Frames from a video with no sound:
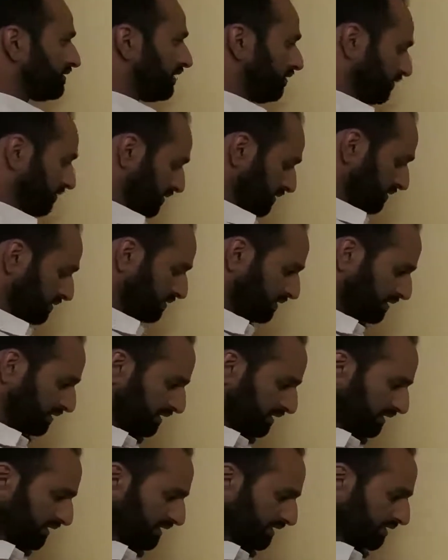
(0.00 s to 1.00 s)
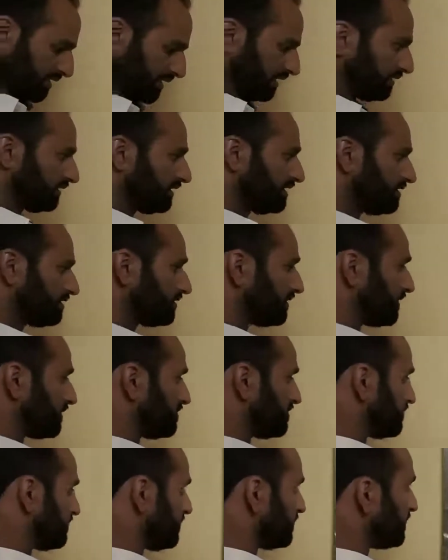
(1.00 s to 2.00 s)
Now let's check this.
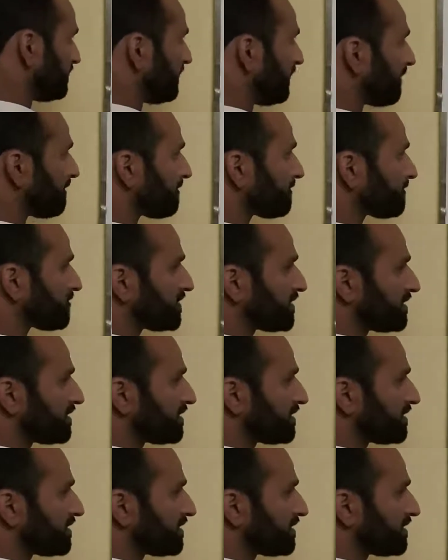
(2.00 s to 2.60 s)
C.